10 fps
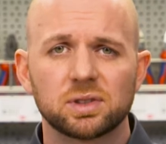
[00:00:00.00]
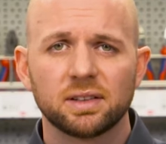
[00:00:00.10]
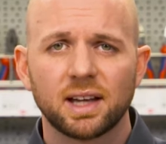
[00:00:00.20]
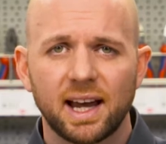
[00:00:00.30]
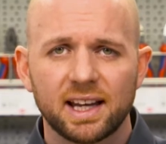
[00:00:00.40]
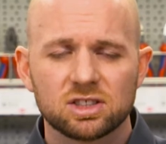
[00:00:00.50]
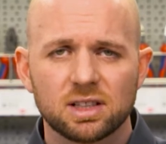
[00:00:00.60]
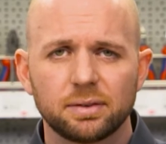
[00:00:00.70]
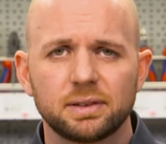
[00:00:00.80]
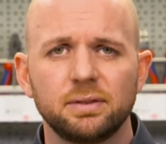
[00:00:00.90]
The special
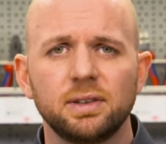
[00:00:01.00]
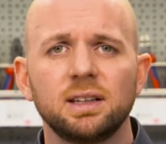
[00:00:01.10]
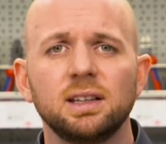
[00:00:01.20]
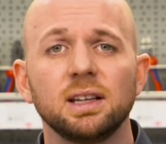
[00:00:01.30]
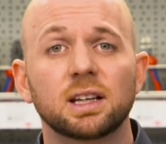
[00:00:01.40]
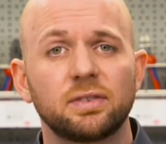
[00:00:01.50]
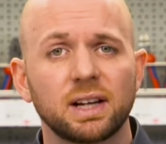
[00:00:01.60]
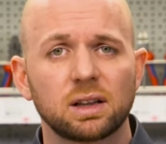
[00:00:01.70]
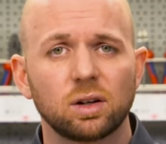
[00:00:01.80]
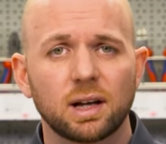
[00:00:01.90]
feature, the Quick
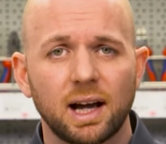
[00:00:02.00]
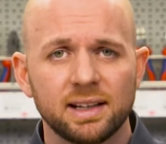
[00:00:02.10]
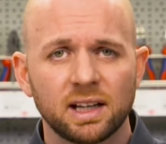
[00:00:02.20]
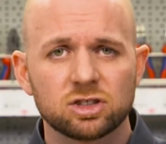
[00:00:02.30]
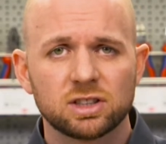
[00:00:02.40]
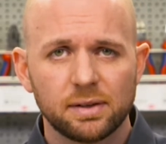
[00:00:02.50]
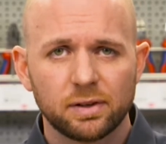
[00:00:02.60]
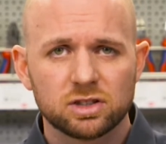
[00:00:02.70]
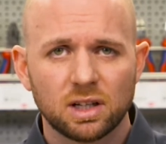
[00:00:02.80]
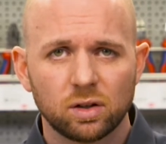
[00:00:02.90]
Lock single-handed
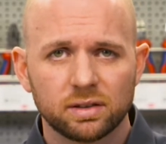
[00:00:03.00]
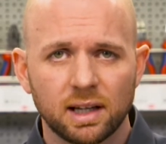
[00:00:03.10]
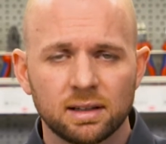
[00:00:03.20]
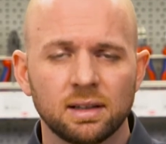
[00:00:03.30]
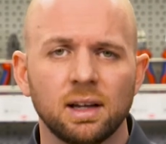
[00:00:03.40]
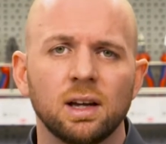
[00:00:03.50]
quick adjustment,